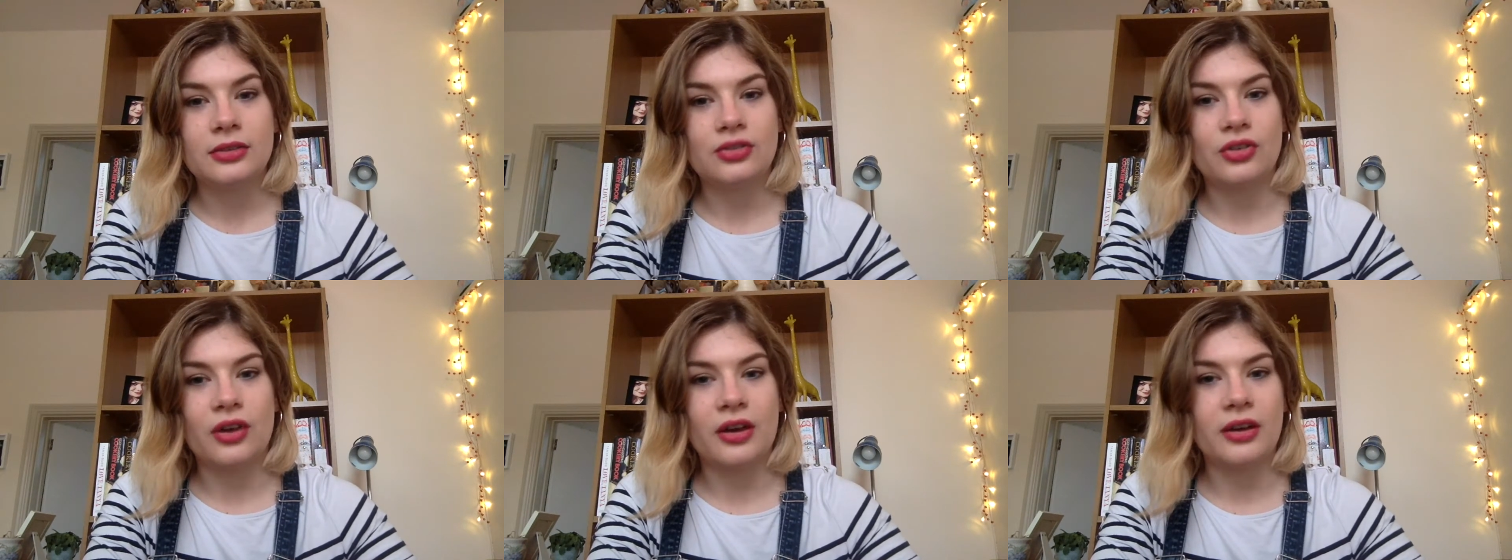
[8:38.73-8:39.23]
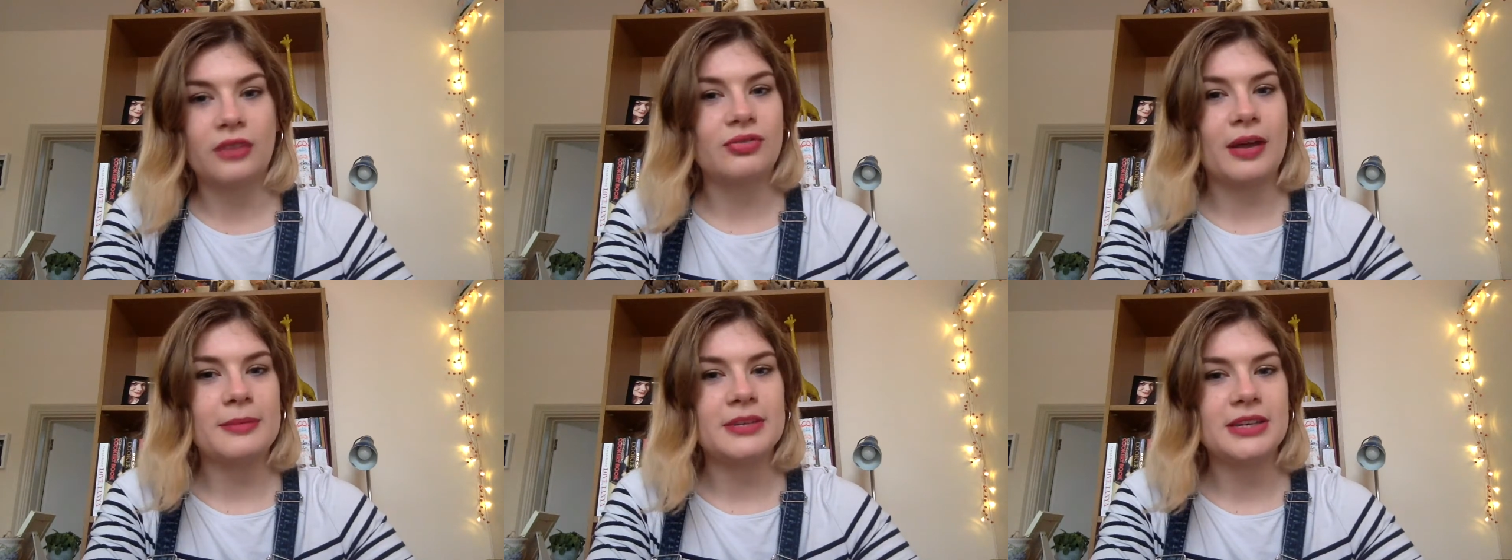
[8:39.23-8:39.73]
dry
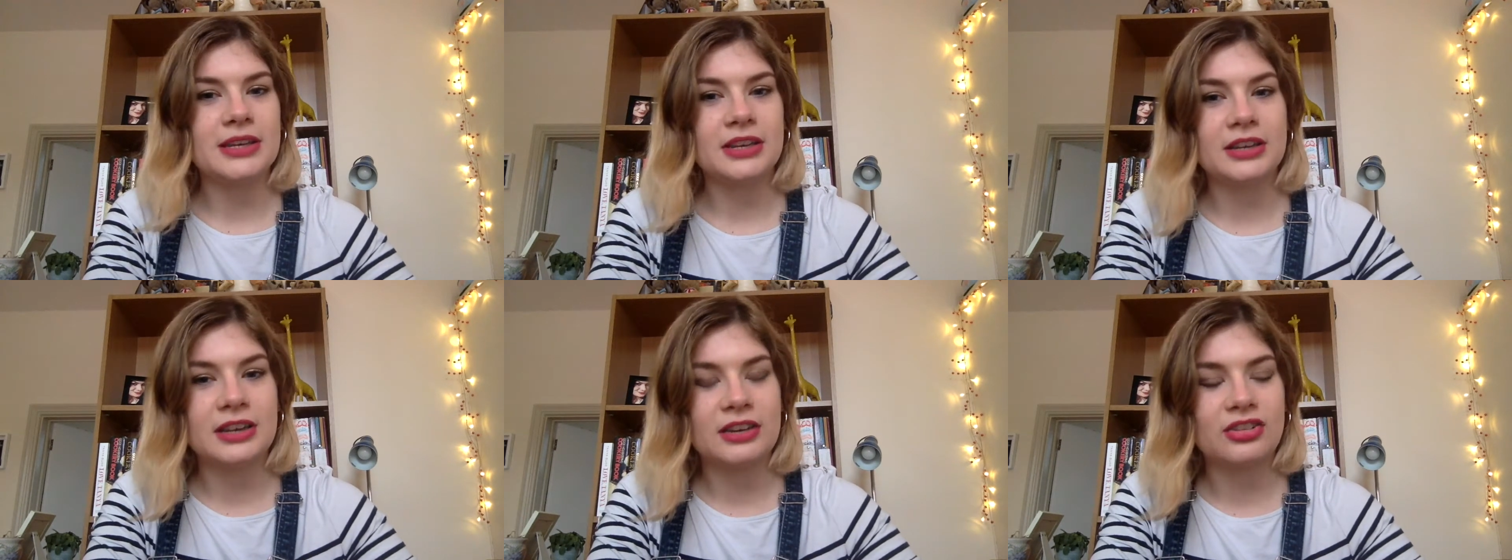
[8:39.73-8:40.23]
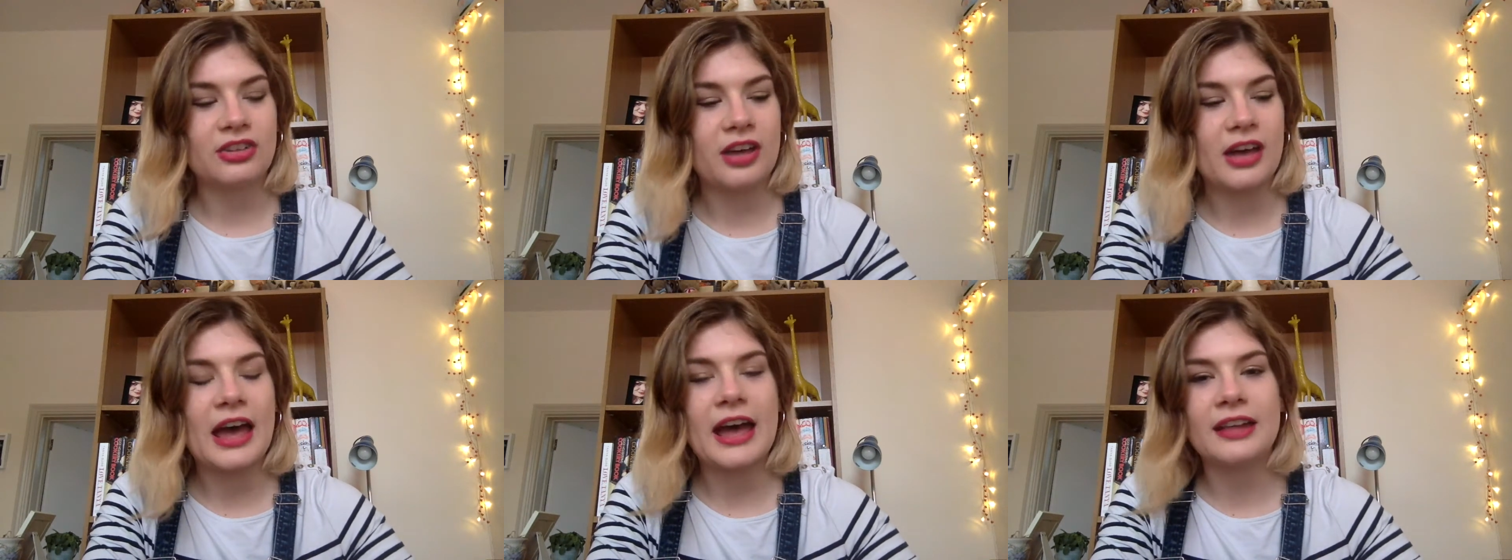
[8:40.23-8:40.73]
remedy
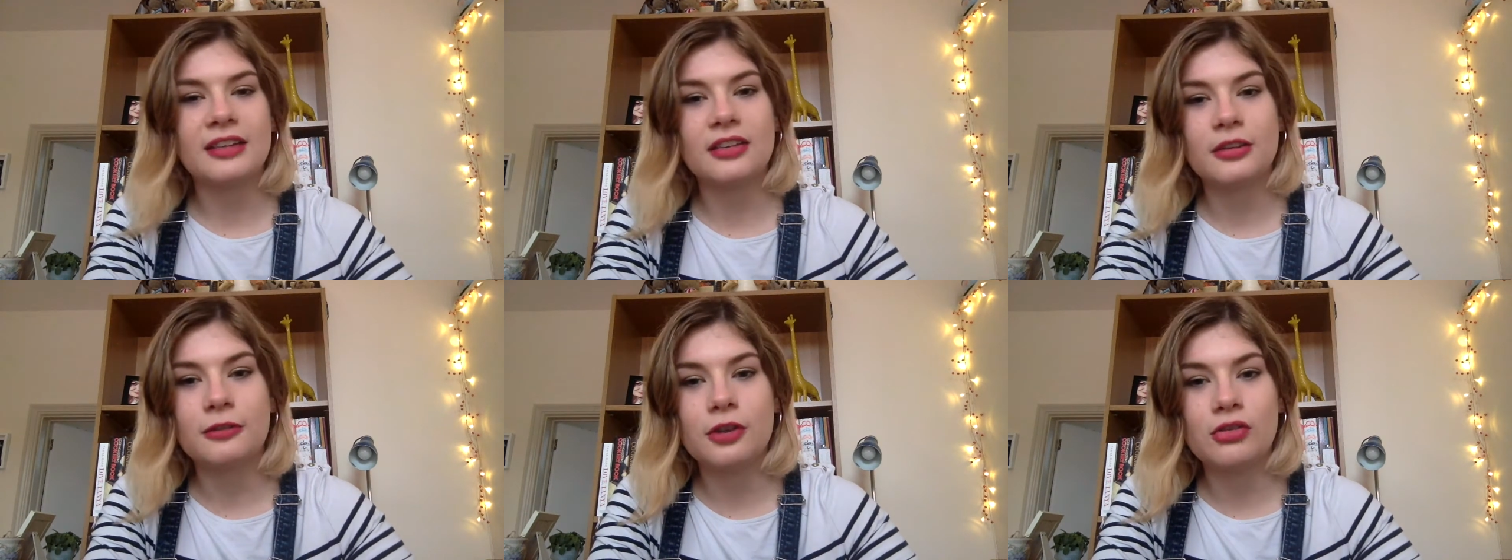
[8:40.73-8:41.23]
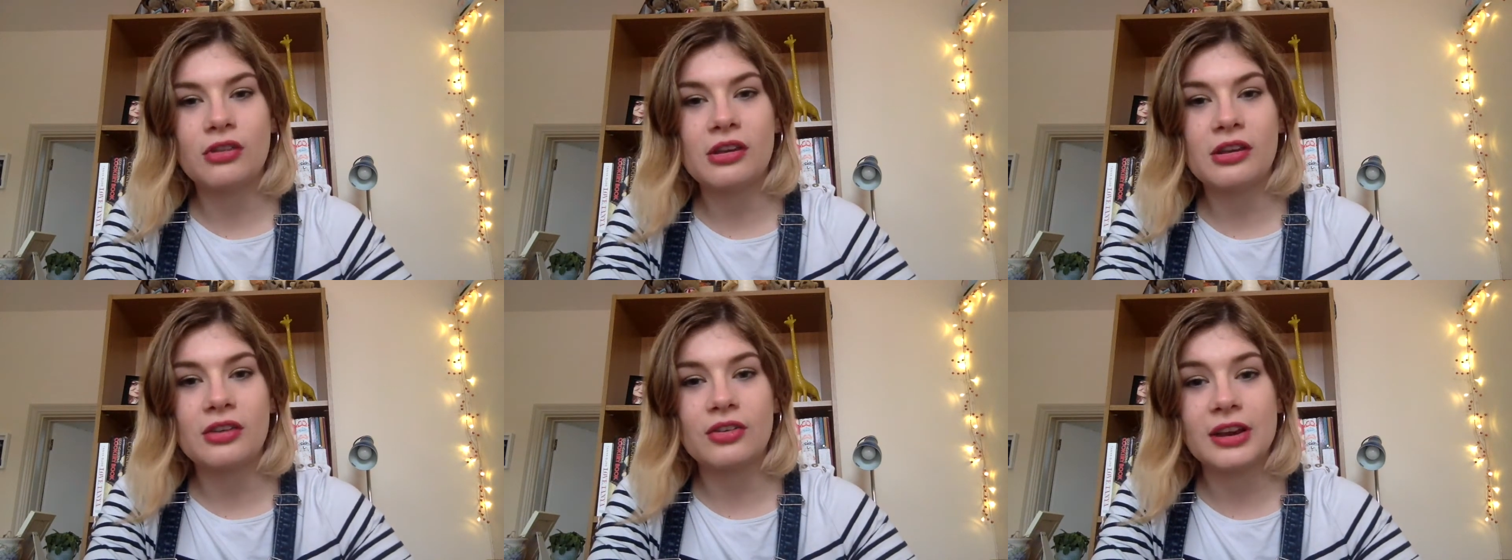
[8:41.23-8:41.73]
conditioner and the
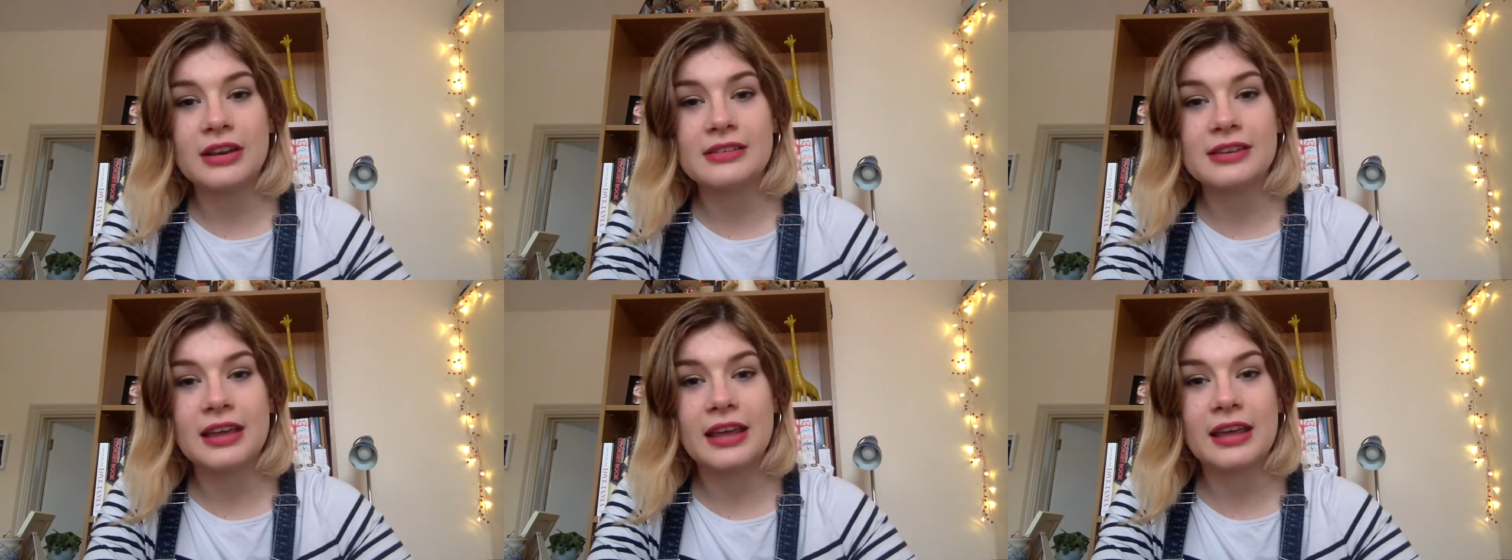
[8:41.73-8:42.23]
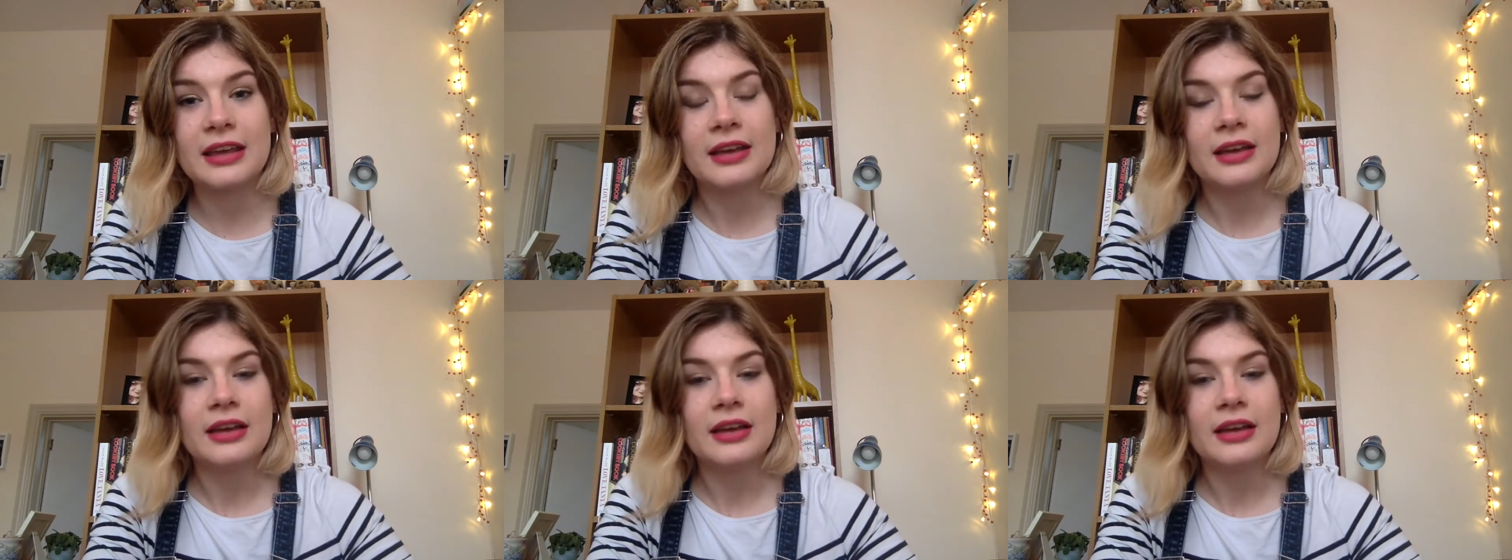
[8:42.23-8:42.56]
Fuji green tea